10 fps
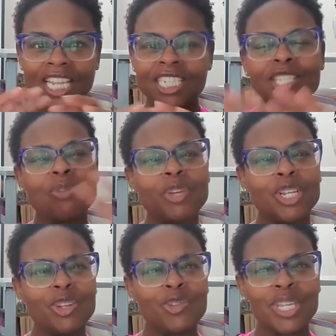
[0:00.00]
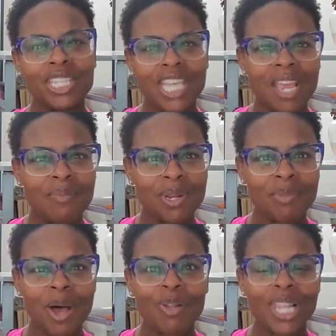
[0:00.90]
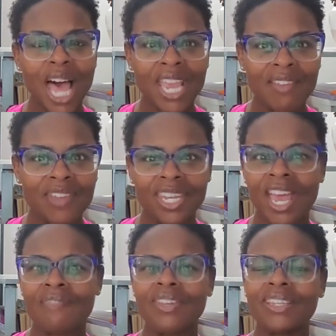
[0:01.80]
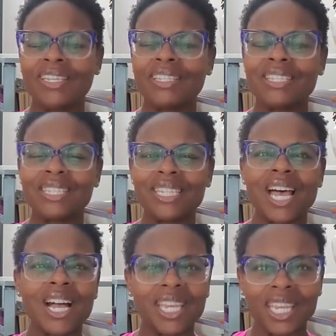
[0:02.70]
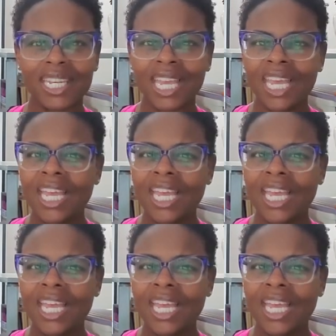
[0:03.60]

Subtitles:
a renewed excitement about life and not feeling stuck and